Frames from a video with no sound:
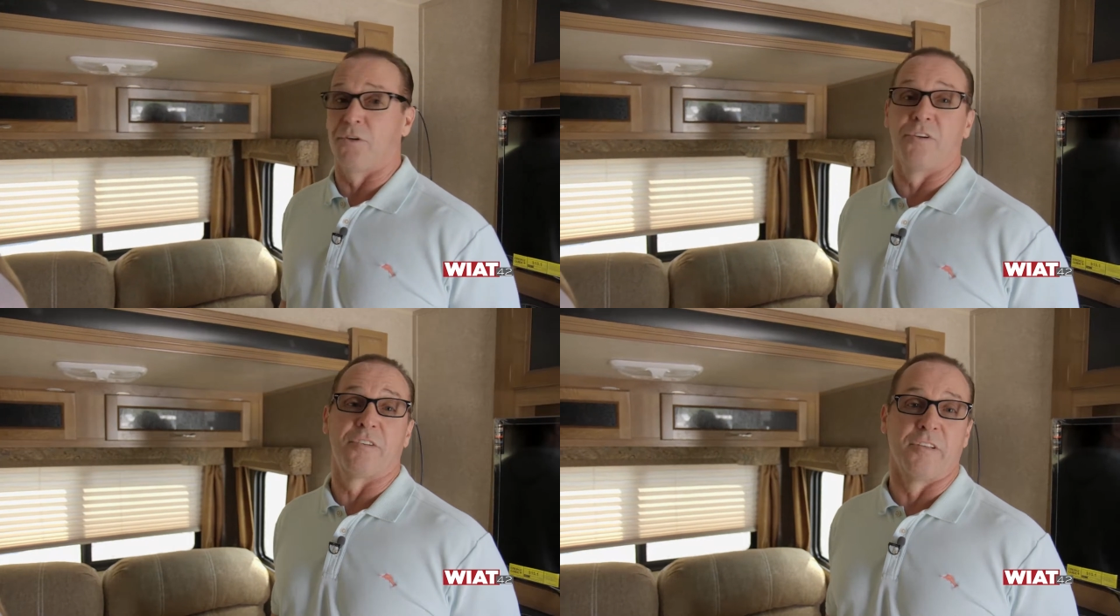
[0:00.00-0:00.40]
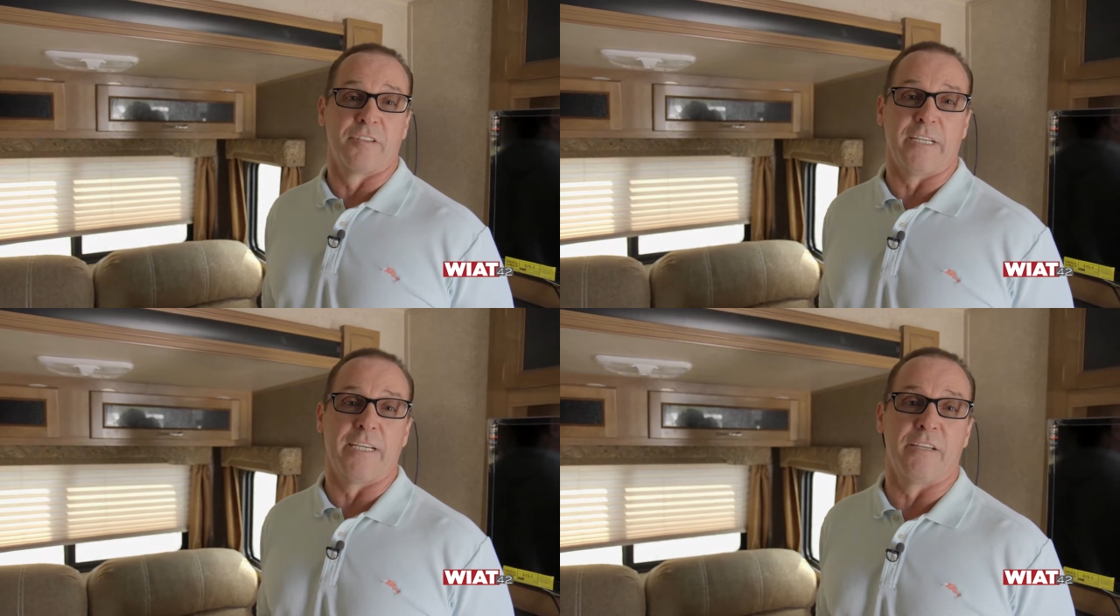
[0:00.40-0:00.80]
to us and
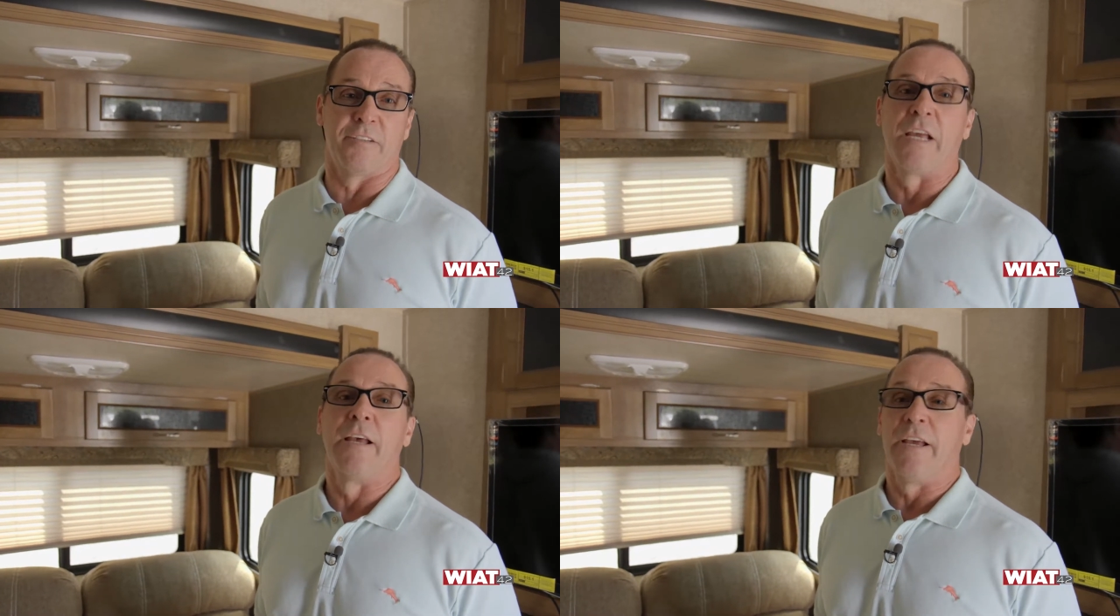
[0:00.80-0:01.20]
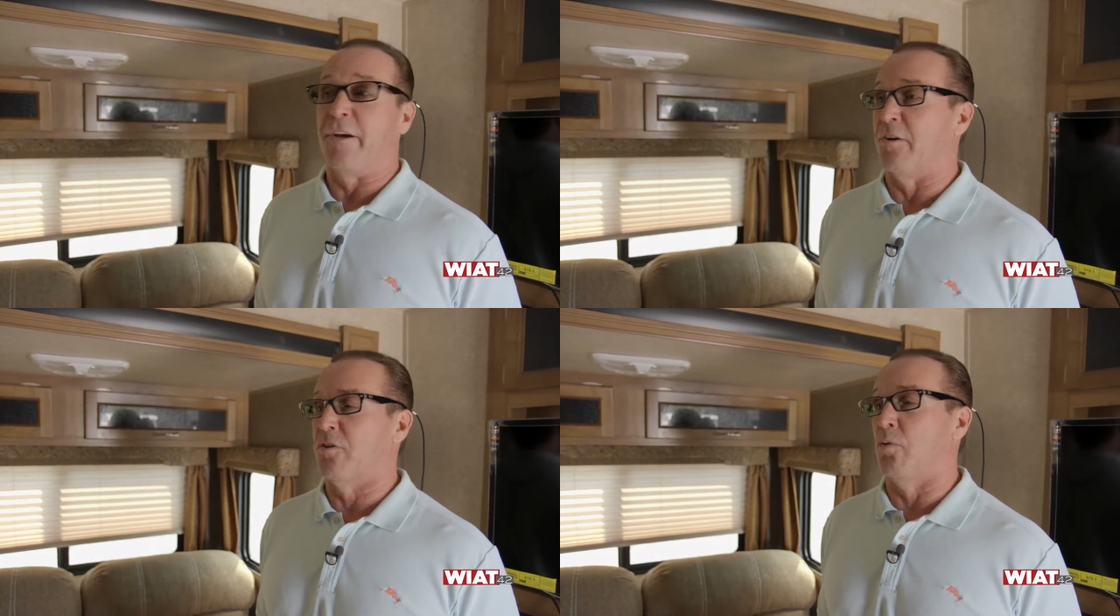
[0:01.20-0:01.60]
see us
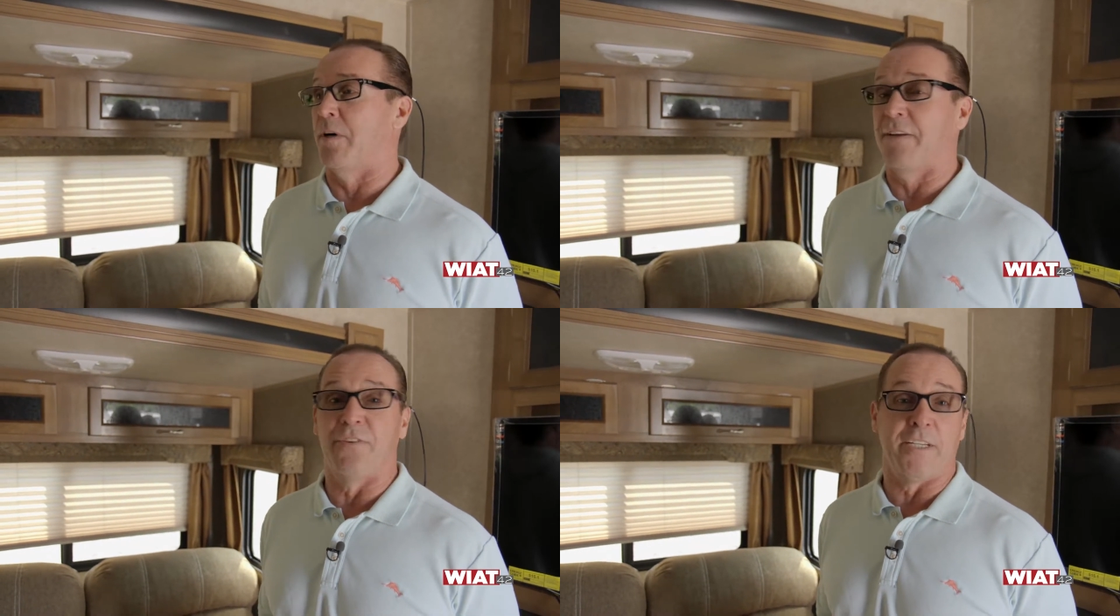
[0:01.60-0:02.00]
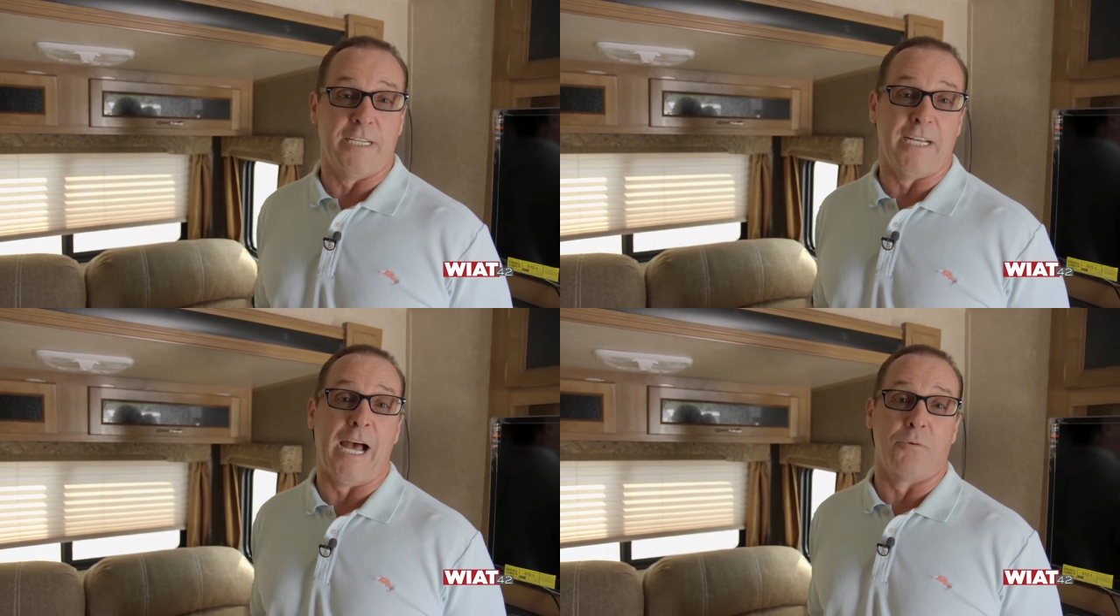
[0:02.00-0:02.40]
here at
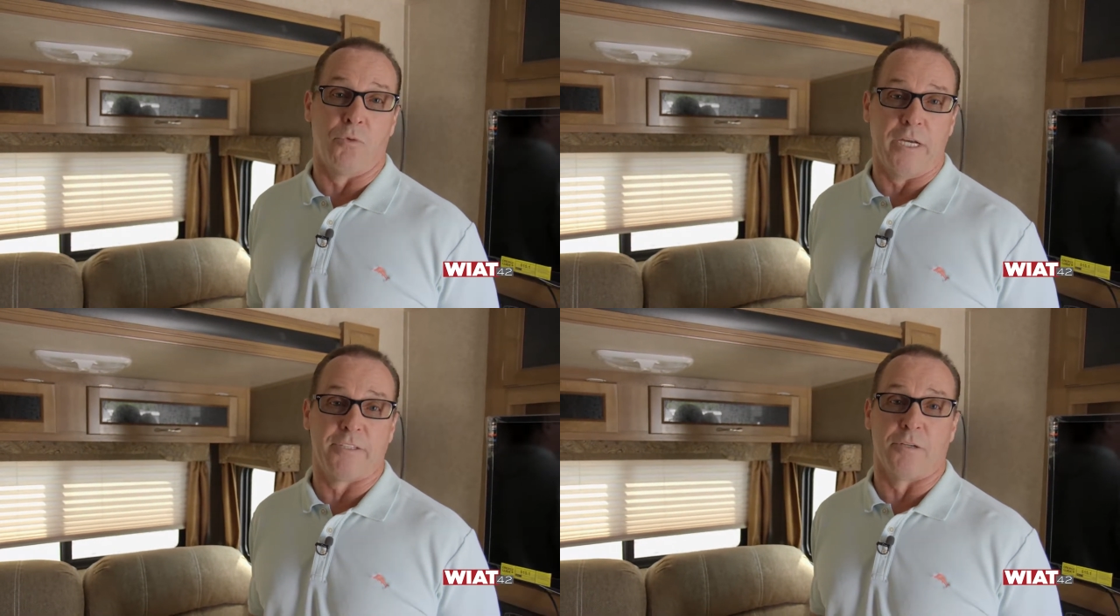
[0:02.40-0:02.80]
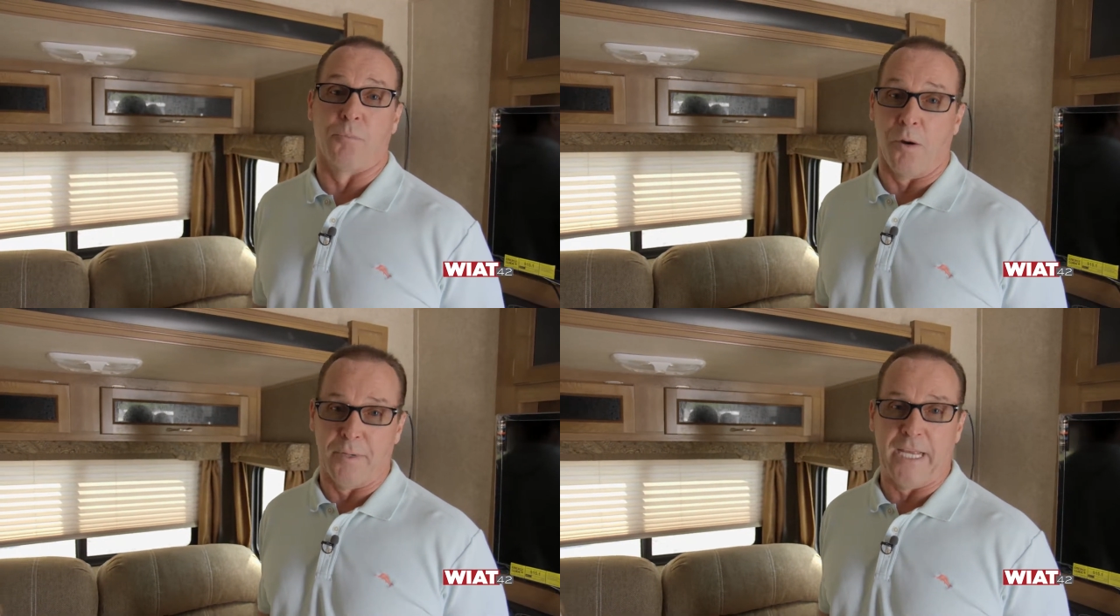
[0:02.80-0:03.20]
2059 West of
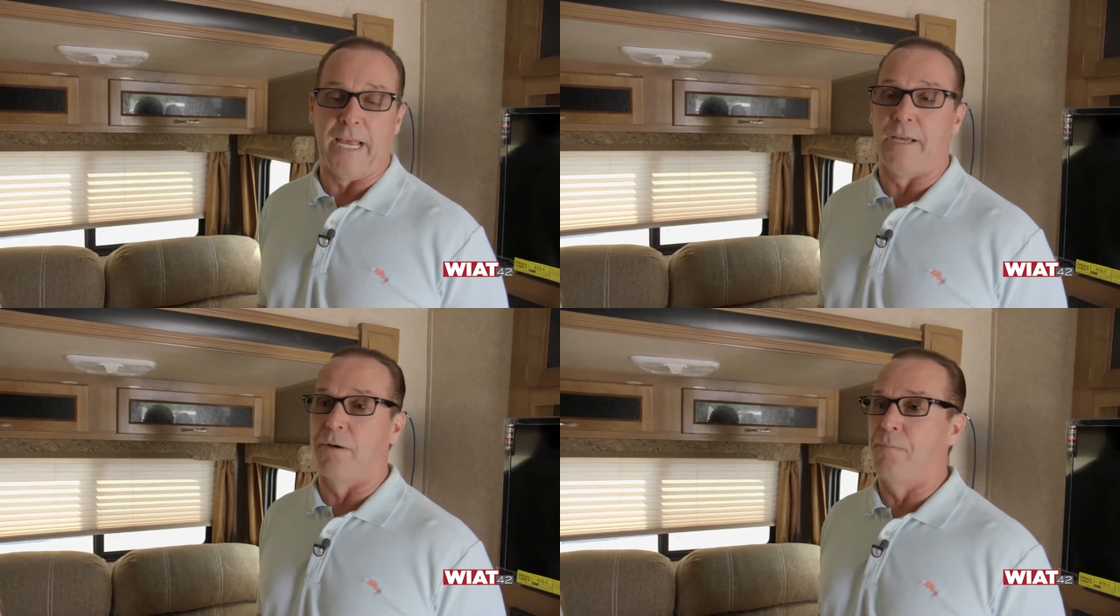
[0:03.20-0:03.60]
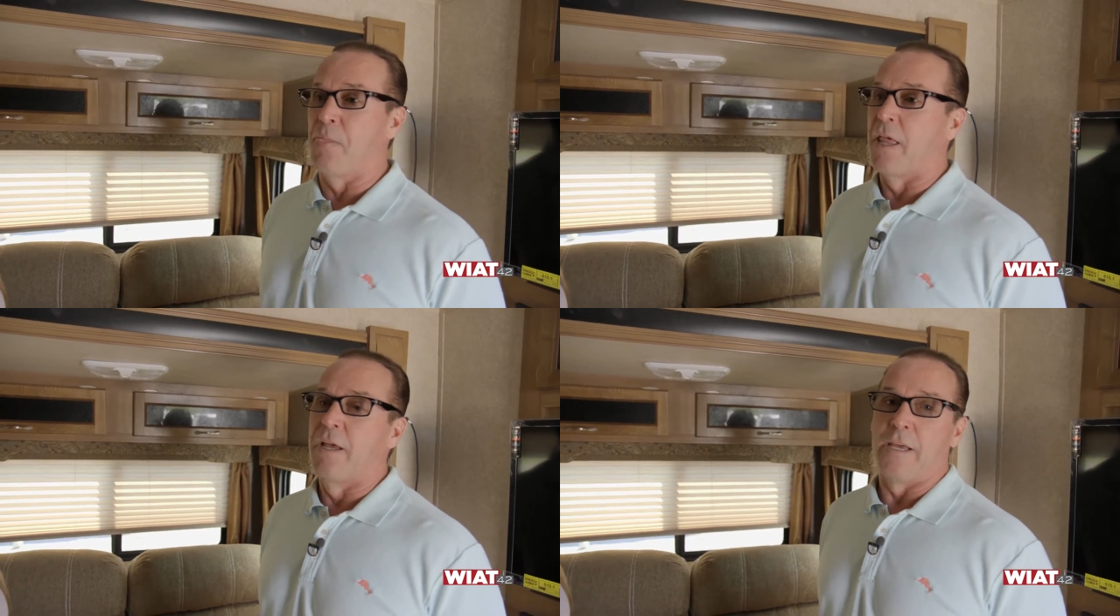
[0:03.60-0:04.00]
Birmingham,
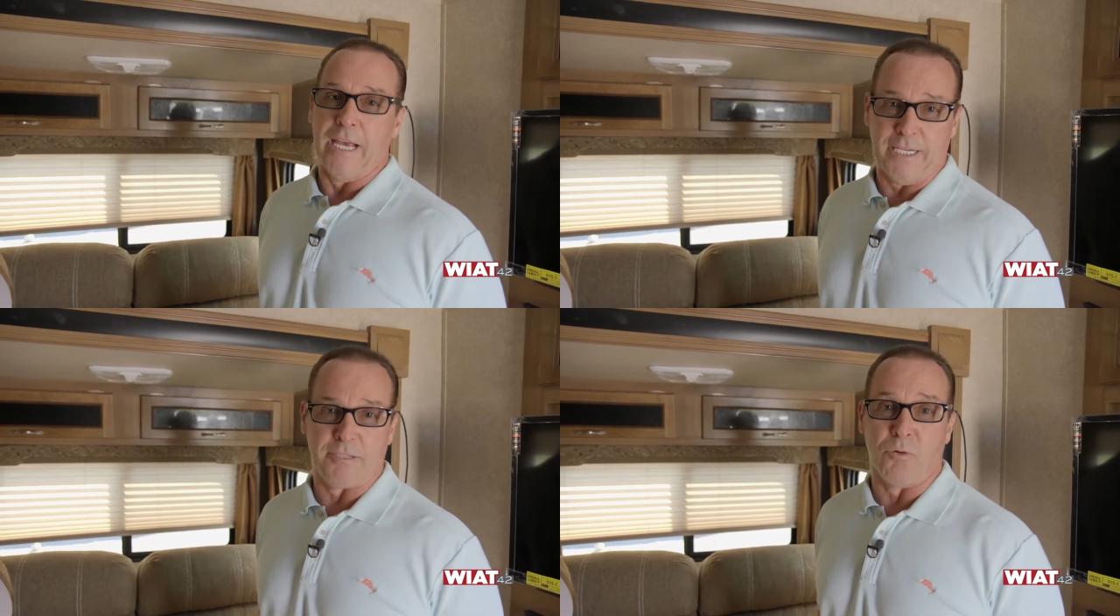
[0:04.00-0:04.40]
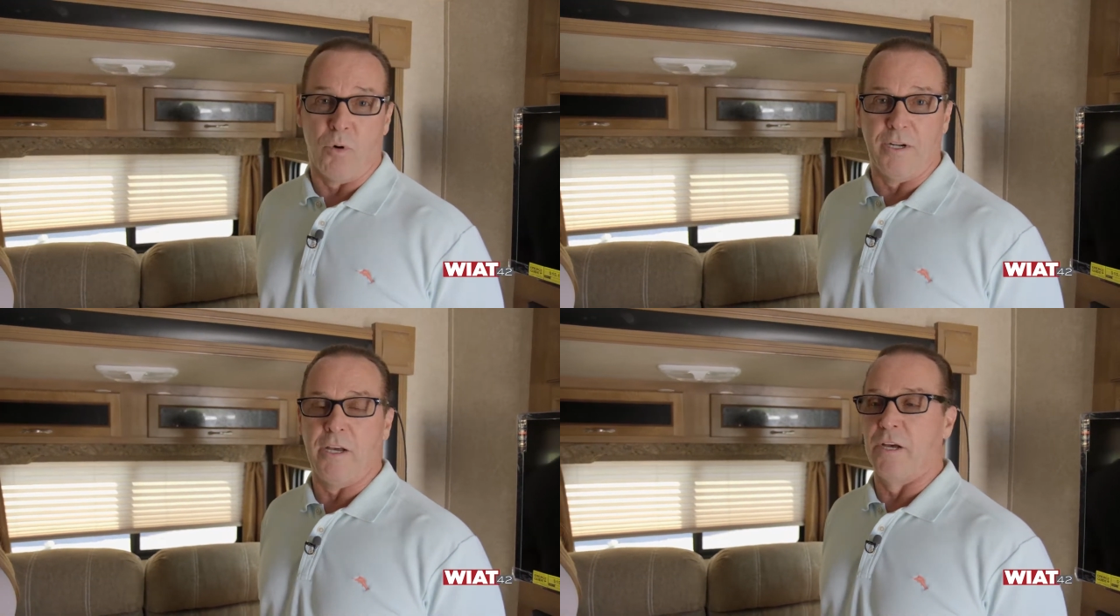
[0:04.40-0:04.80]
exit
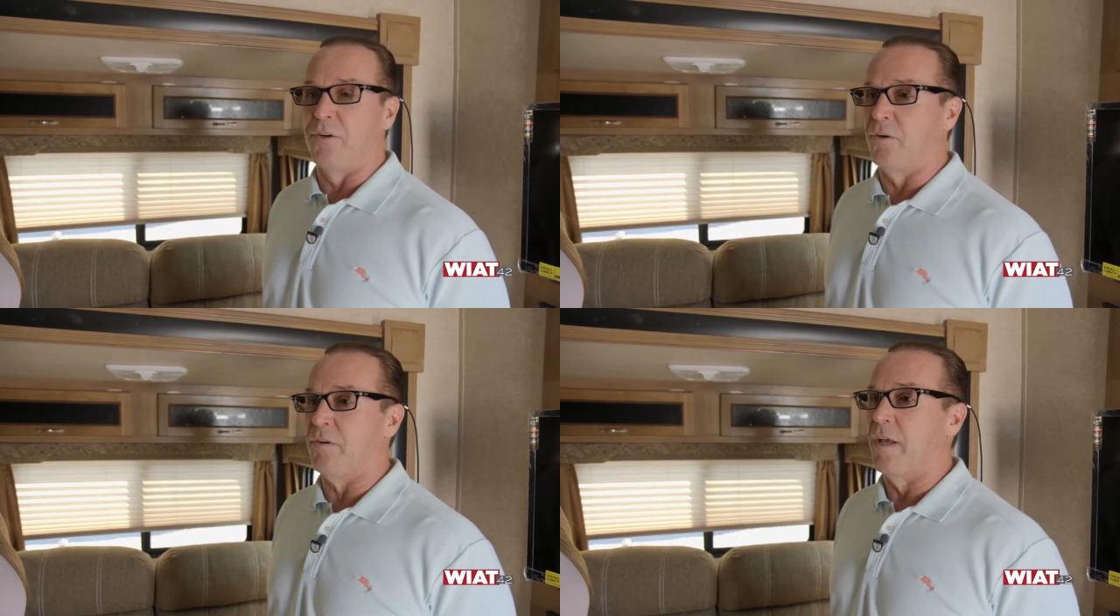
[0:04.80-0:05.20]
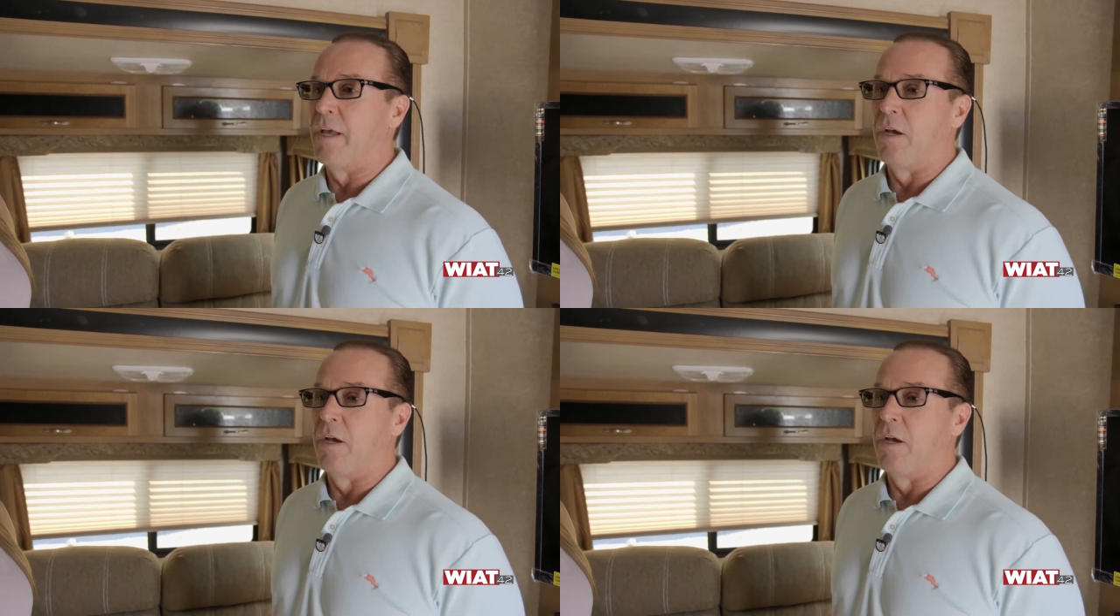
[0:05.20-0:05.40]
100.